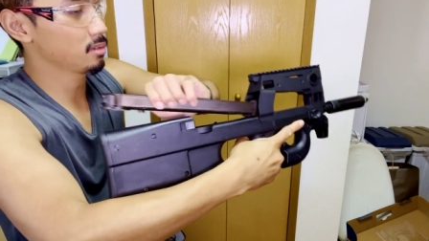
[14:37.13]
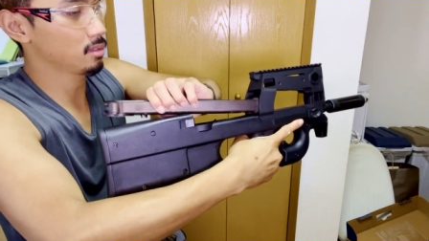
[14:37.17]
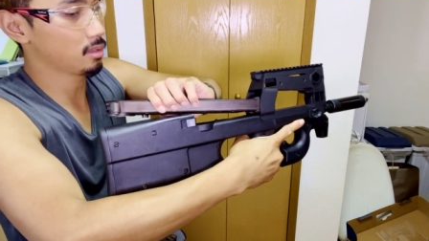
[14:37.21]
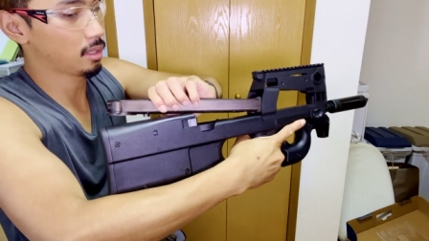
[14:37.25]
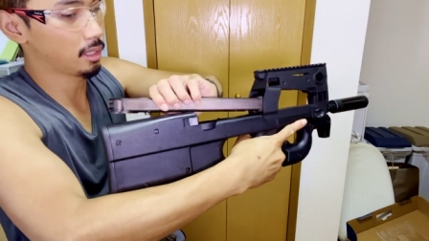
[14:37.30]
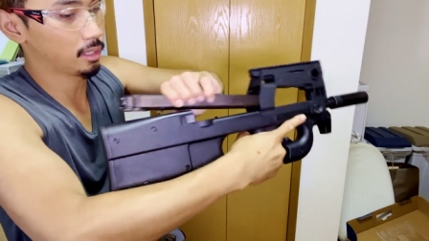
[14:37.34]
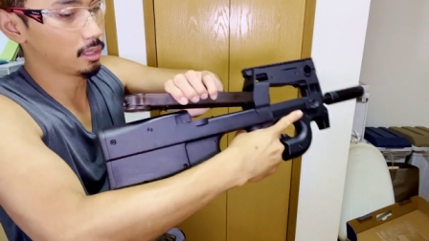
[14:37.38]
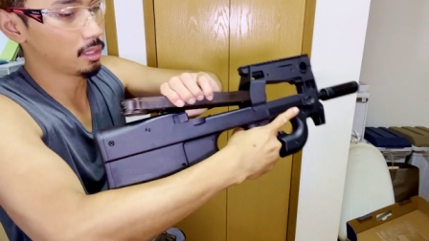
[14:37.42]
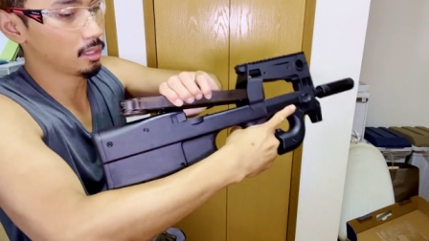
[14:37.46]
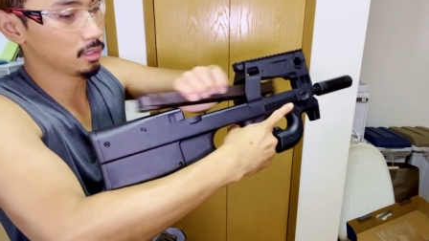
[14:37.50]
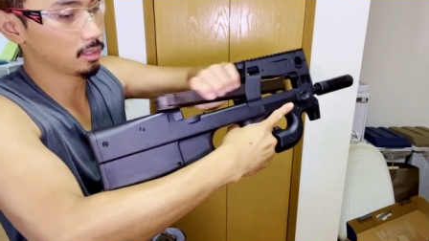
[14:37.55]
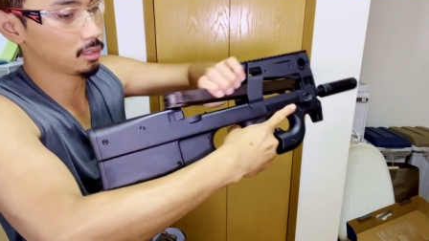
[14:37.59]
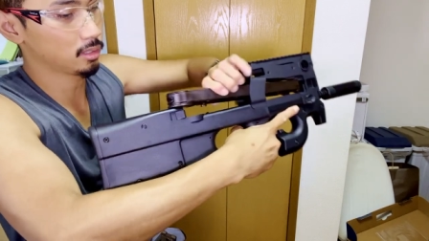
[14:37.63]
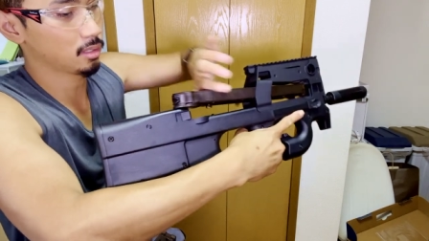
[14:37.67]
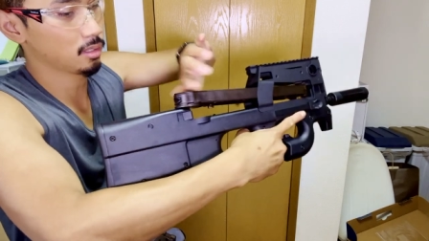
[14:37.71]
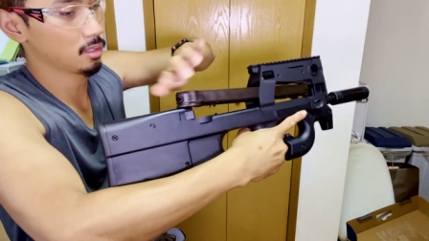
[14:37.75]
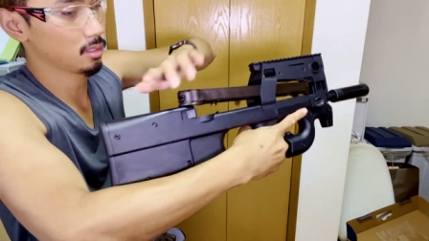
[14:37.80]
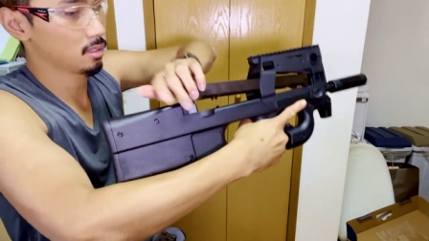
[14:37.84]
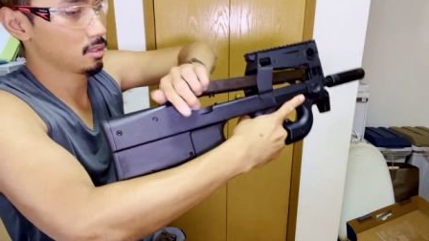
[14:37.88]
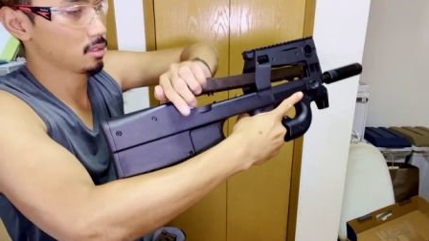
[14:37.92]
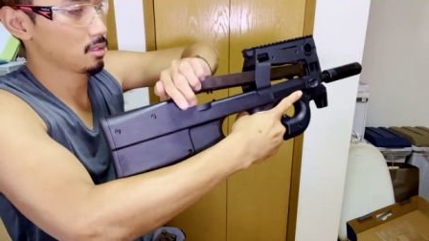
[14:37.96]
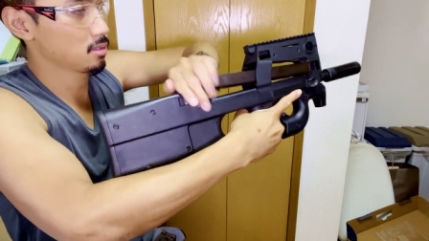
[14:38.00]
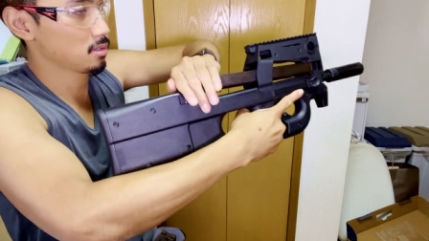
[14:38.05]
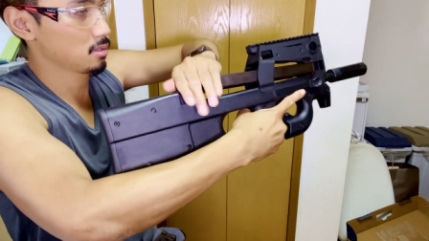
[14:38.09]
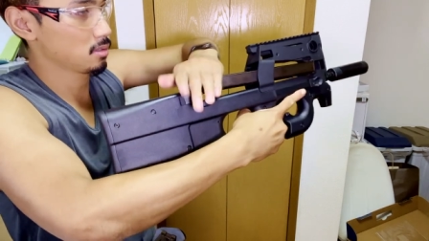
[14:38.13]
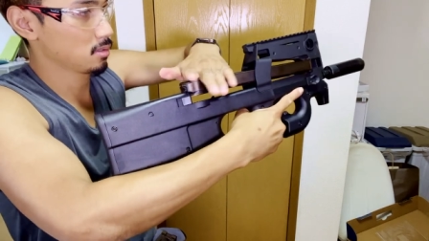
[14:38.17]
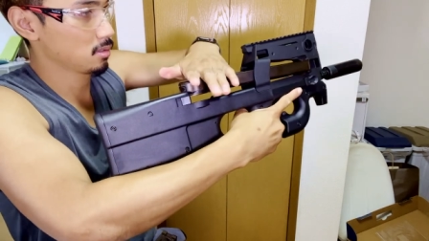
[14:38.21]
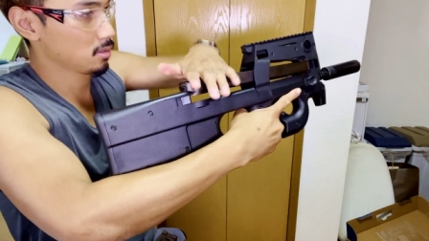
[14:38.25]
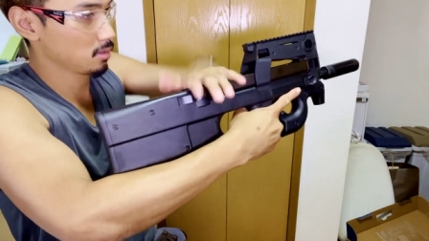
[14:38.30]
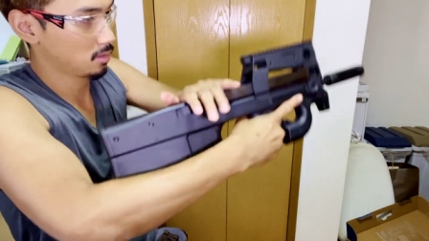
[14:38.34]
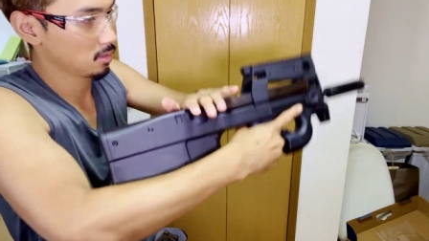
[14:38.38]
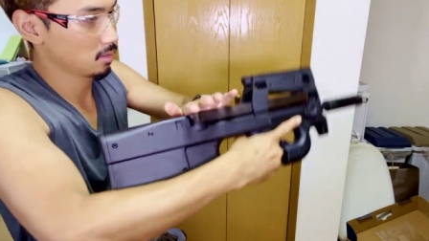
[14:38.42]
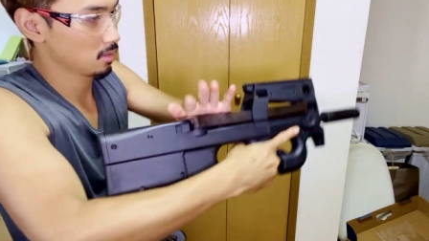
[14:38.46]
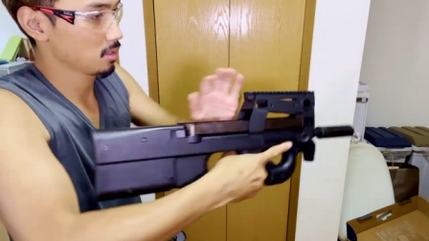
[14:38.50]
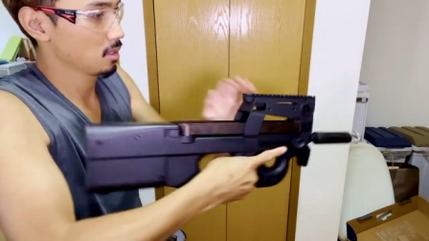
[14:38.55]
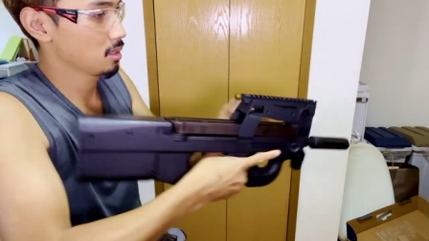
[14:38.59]
like this,
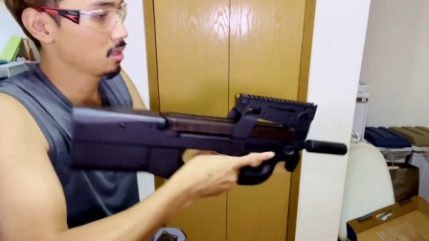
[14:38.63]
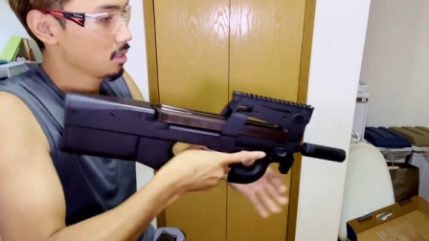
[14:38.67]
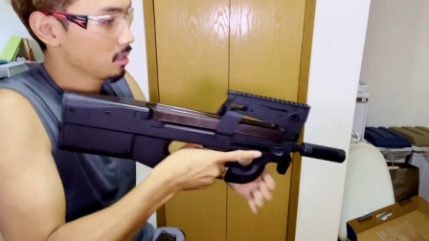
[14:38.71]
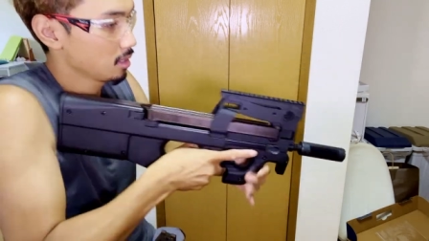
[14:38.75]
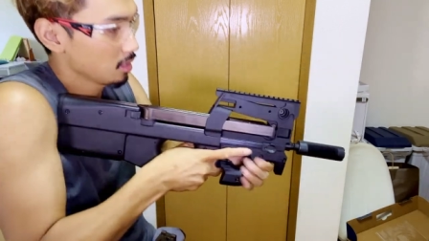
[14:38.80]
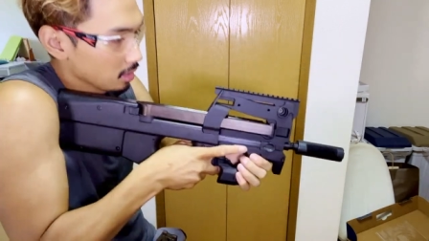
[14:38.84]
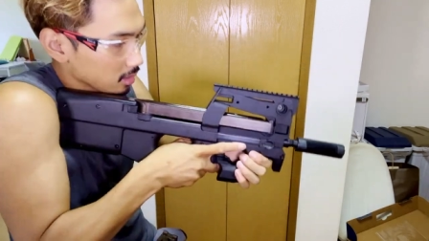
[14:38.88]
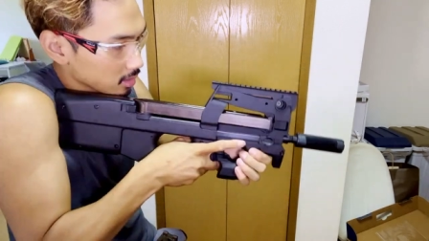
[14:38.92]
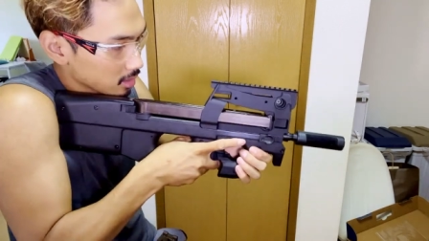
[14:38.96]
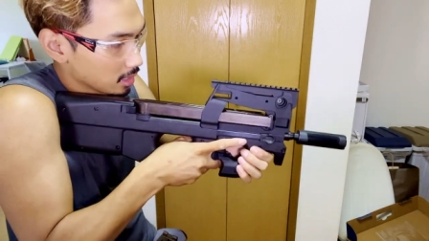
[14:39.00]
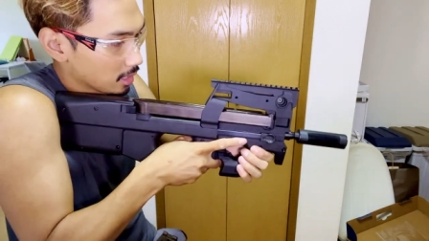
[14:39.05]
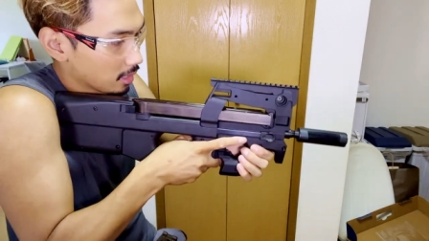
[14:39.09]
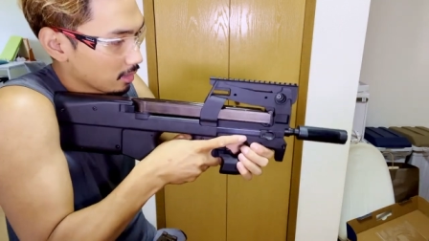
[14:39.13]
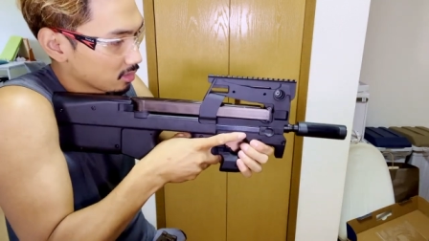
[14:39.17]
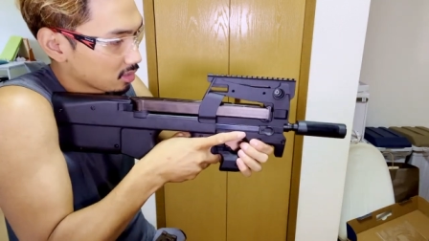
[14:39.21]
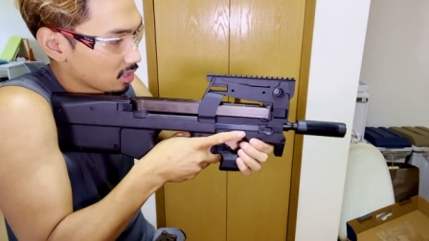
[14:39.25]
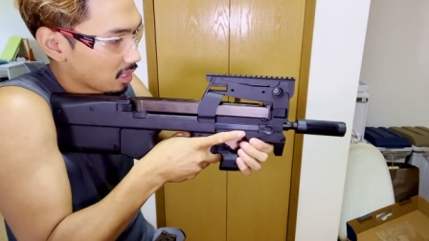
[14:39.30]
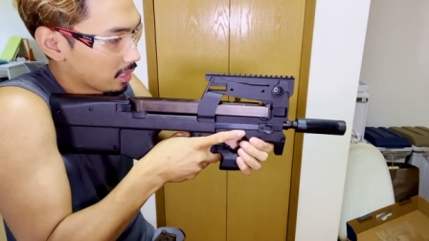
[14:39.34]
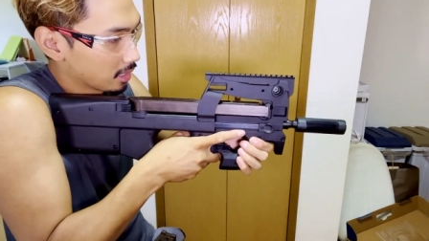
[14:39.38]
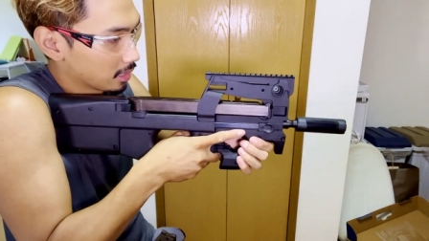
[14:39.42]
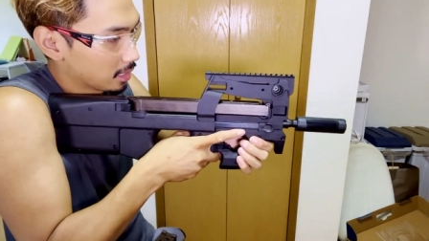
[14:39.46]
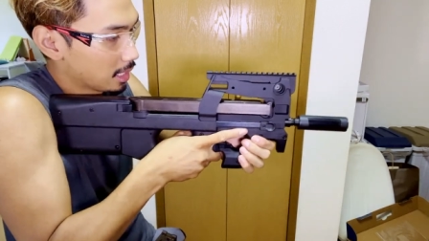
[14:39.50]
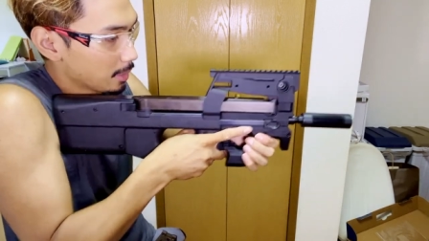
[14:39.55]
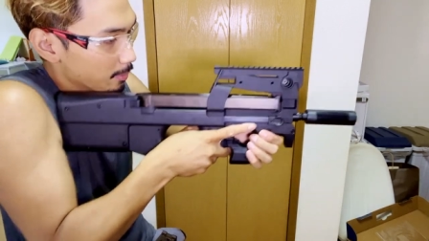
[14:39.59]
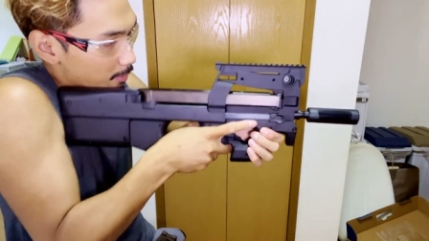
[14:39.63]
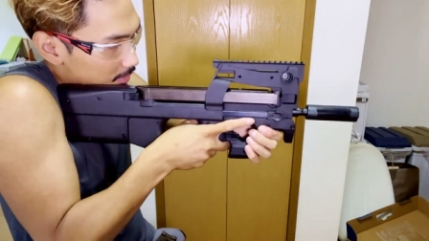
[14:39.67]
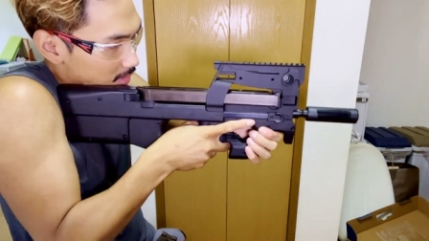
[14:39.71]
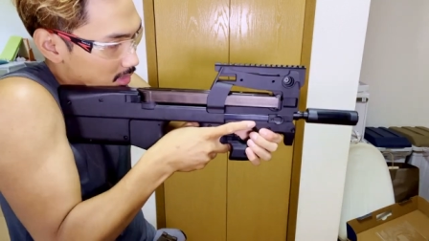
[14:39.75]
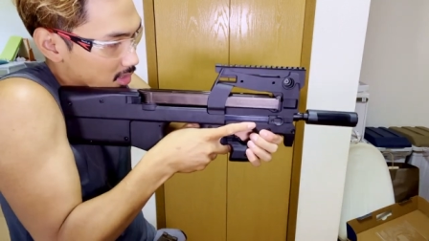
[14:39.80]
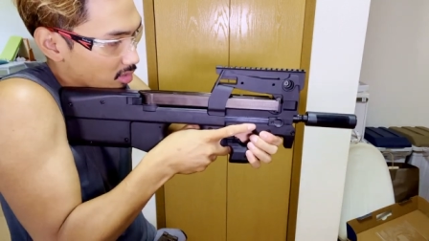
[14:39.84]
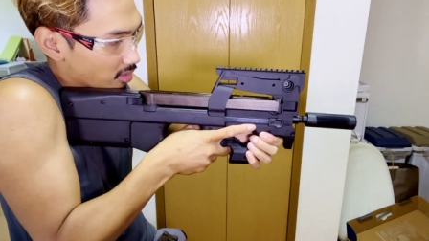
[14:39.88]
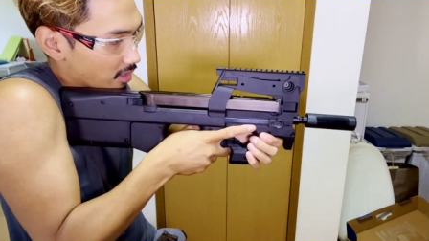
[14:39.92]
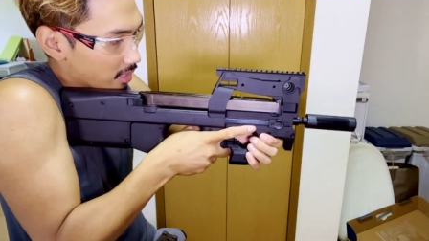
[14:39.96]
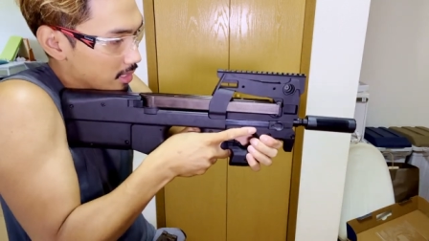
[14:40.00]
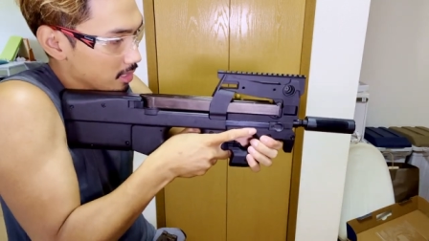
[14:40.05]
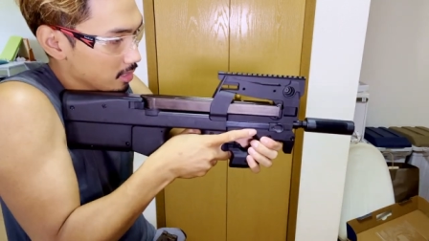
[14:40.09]
instead of trying to keep it
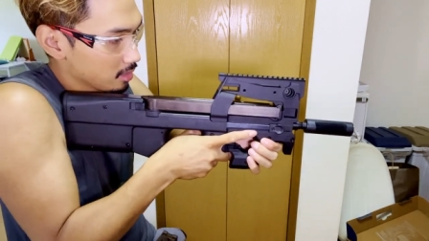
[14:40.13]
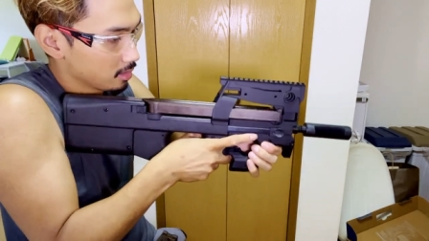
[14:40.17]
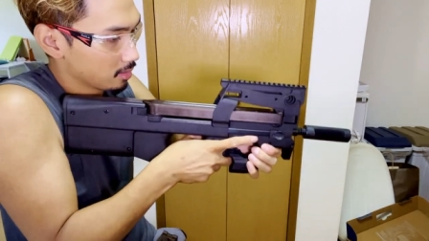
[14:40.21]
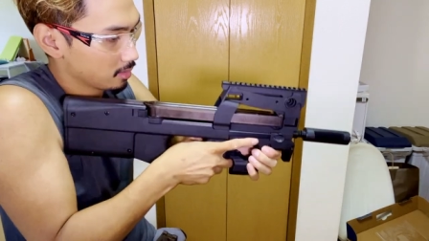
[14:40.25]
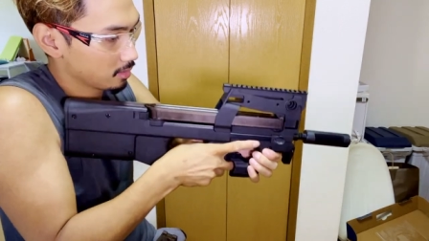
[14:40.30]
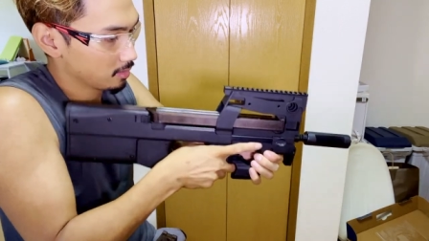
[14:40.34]
straight.